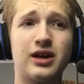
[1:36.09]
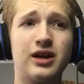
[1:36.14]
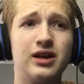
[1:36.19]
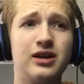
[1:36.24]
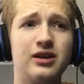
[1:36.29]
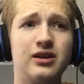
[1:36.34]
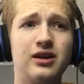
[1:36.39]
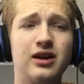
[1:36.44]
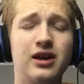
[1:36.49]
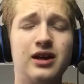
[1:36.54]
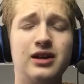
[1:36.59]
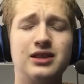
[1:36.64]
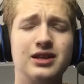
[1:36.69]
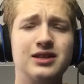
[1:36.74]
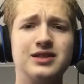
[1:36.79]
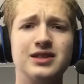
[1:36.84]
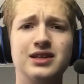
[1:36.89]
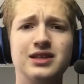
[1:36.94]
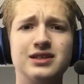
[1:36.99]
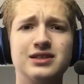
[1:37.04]
And
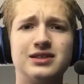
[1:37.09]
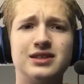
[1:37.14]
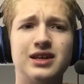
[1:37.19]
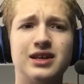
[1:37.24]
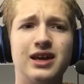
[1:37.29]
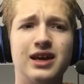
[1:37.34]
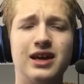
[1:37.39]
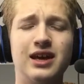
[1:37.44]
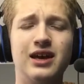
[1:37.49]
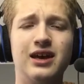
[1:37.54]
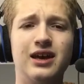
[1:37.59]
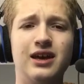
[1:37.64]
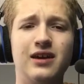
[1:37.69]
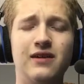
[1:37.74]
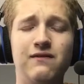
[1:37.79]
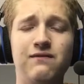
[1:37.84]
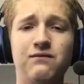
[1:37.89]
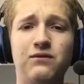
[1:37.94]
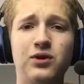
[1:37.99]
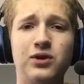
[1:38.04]
this is
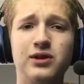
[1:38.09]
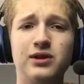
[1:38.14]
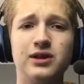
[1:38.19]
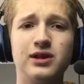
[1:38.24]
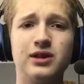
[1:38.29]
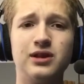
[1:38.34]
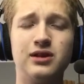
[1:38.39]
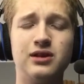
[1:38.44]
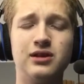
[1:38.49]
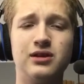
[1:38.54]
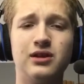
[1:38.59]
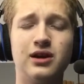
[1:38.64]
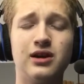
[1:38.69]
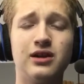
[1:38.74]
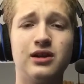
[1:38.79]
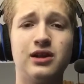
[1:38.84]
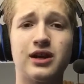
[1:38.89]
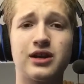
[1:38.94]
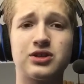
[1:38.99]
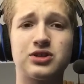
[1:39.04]
a fully
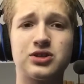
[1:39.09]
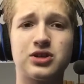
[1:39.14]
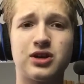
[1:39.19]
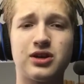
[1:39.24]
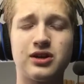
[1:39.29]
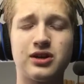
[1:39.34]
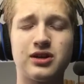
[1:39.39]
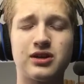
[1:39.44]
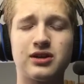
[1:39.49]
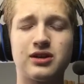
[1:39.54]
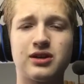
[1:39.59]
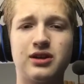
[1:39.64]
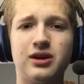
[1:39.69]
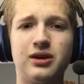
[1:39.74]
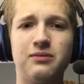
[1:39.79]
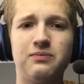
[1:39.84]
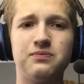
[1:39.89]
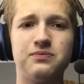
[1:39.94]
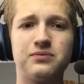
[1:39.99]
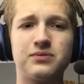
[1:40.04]
electronic
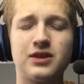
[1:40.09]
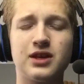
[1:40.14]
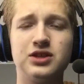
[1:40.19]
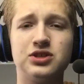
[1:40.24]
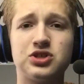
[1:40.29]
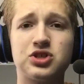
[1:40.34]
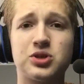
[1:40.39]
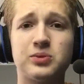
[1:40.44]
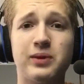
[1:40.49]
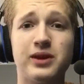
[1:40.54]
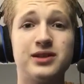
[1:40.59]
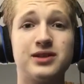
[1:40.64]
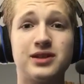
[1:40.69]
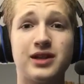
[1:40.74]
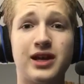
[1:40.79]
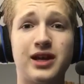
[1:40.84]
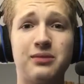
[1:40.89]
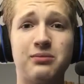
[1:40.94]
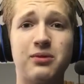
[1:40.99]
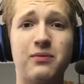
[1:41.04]
instrumental
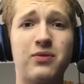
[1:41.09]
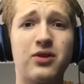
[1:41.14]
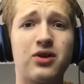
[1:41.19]
album.